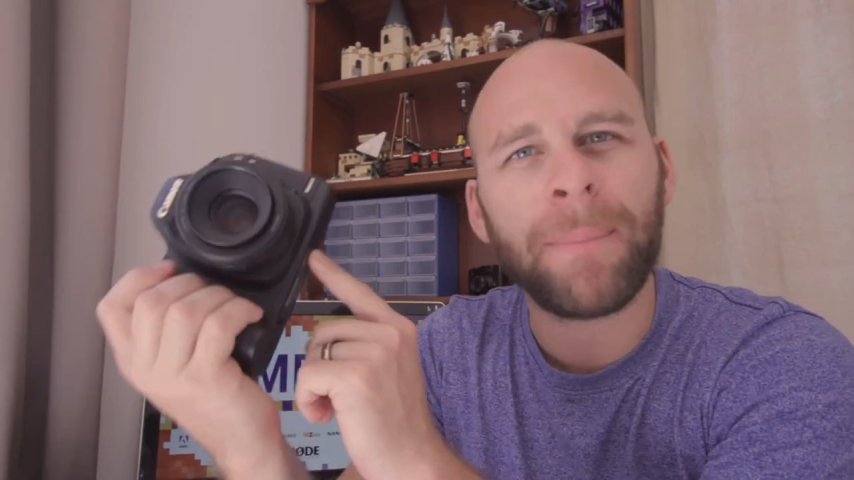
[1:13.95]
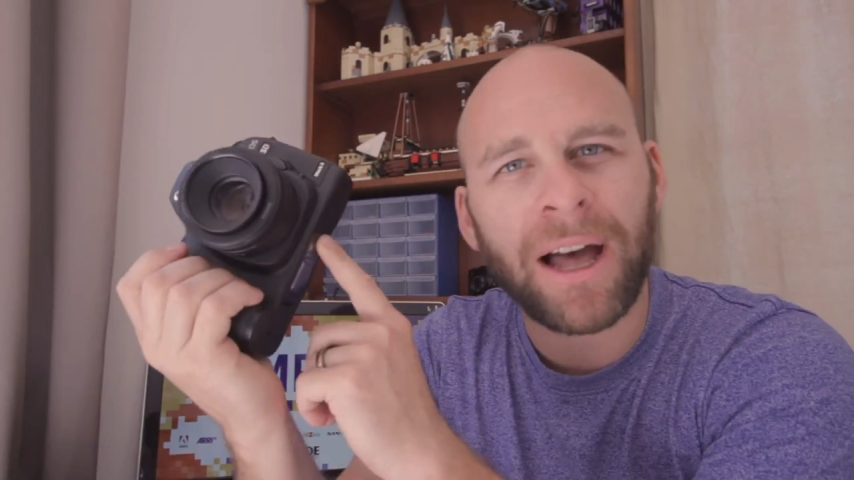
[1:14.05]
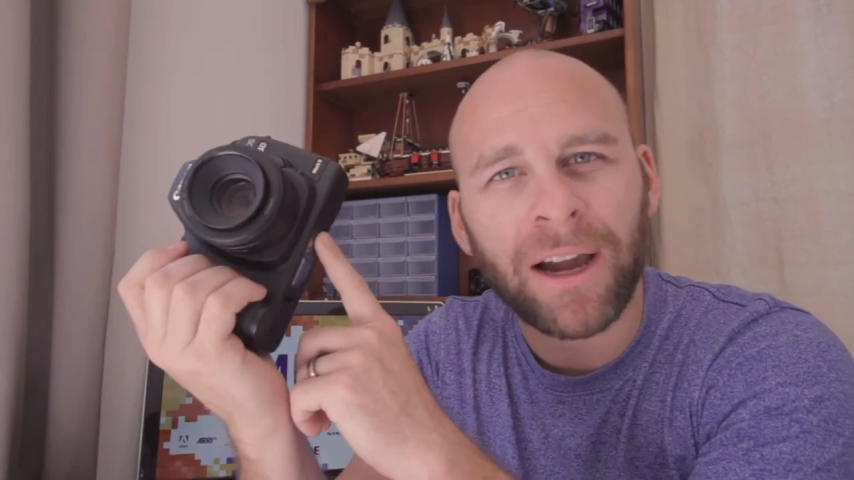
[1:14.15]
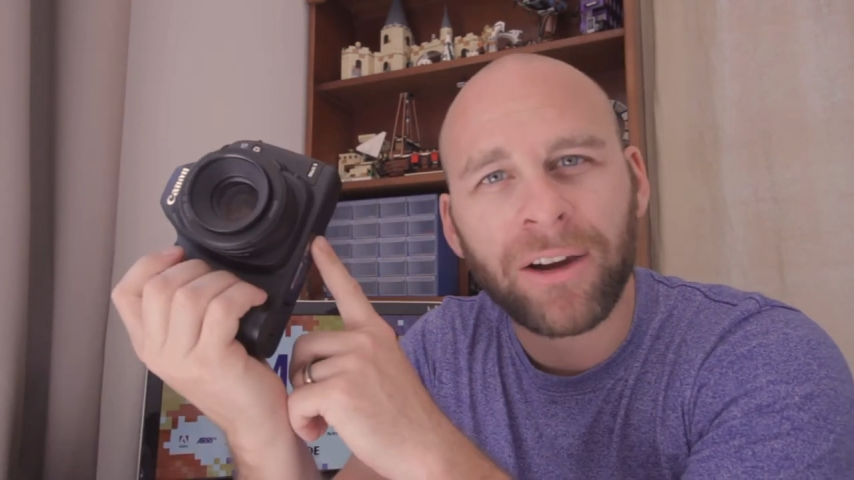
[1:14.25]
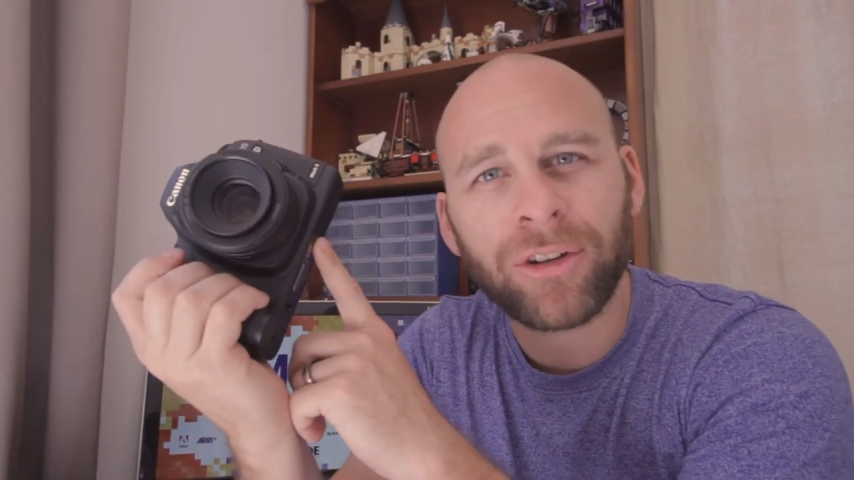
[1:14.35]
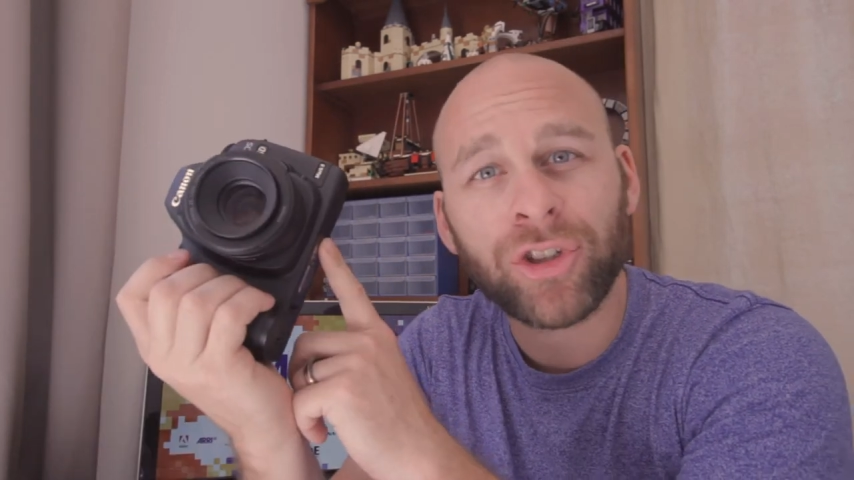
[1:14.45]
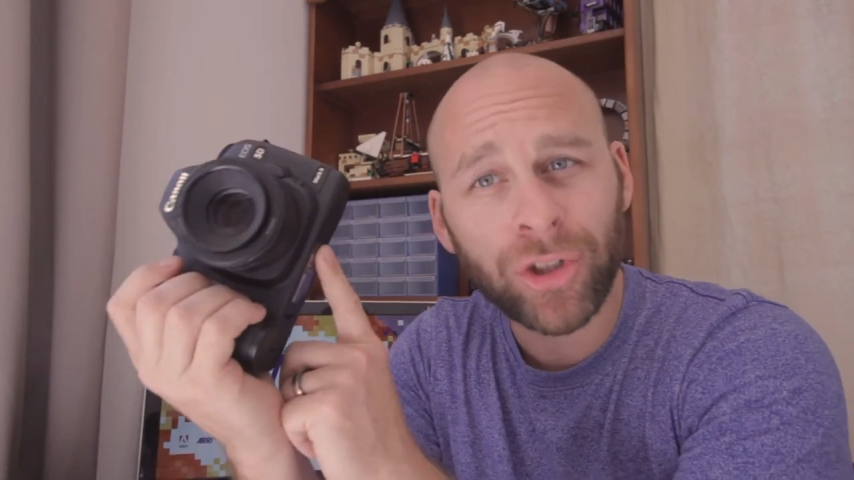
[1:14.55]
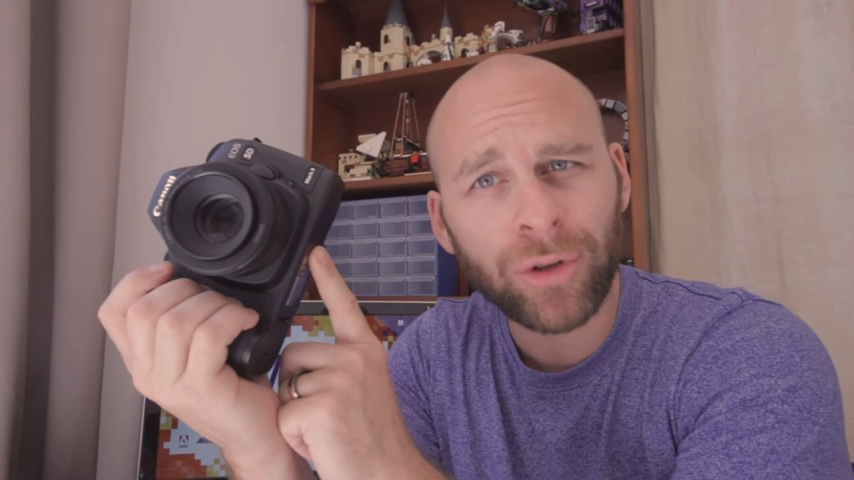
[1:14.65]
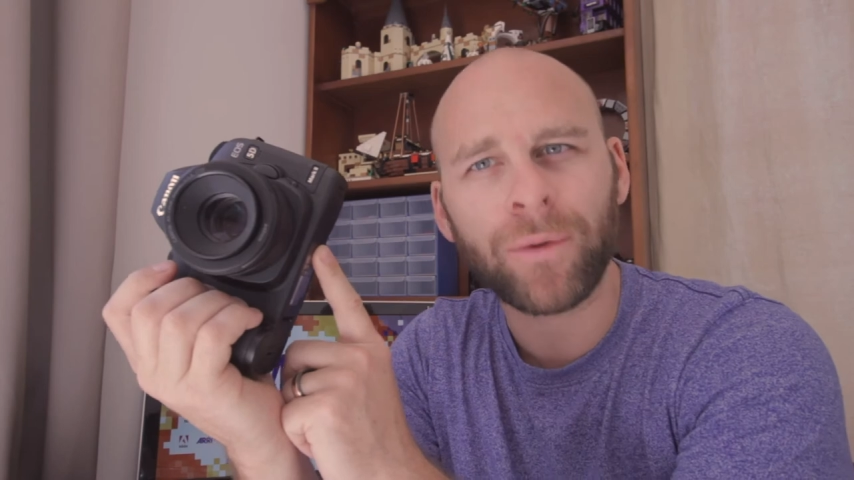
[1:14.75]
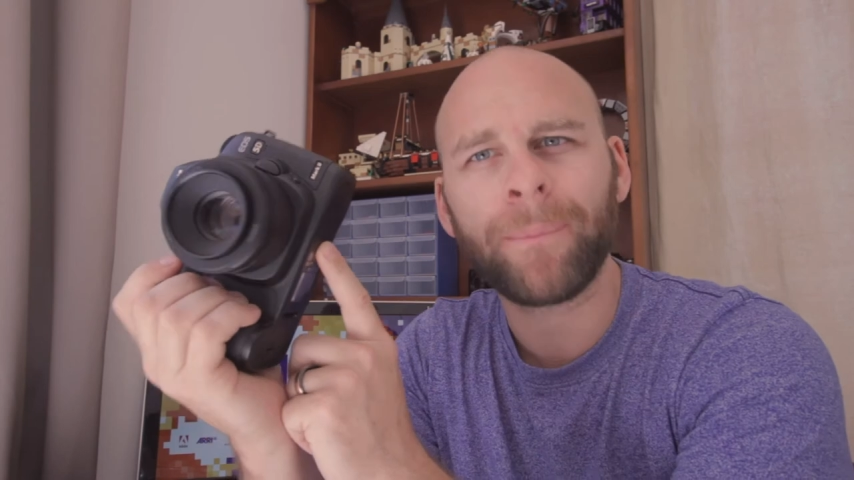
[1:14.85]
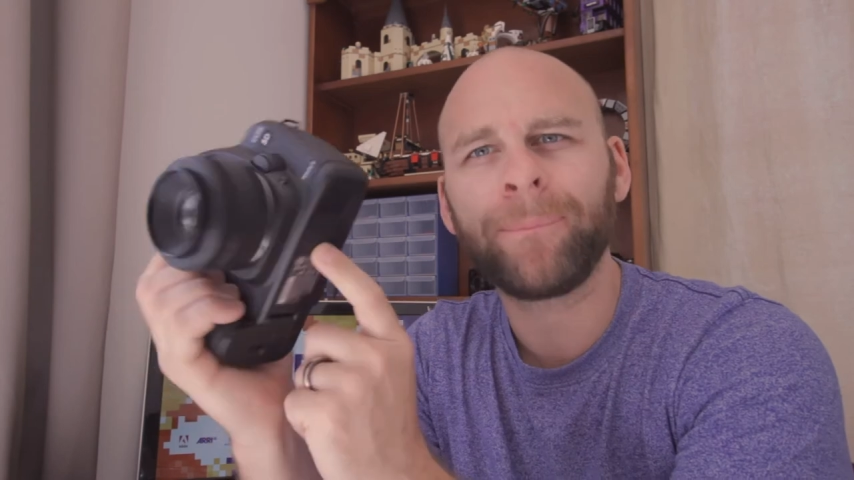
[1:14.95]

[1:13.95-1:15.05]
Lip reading: Mark II.